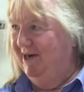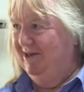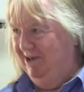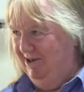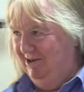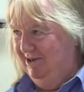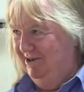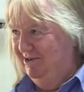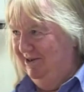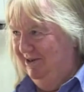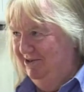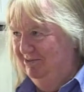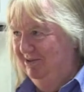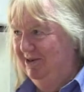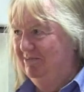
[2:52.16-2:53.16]
car that you did
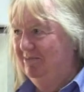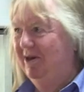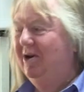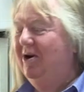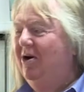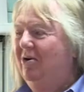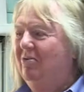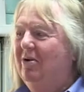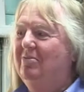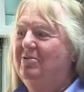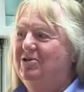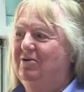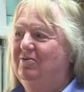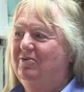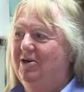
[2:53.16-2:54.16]
things with, but what
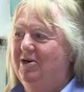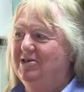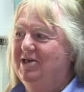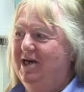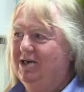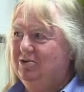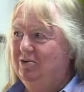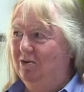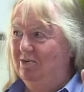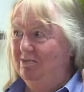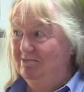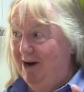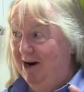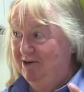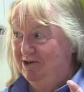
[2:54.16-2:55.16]
was your first actual
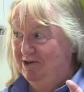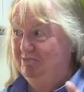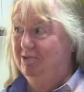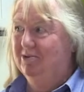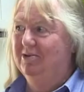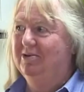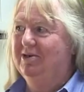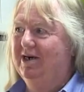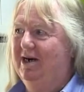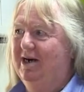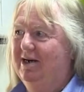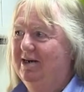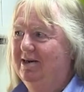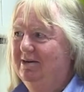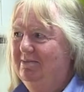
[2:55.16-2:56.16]
motorsport
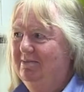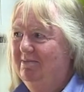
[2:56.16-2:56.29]
car?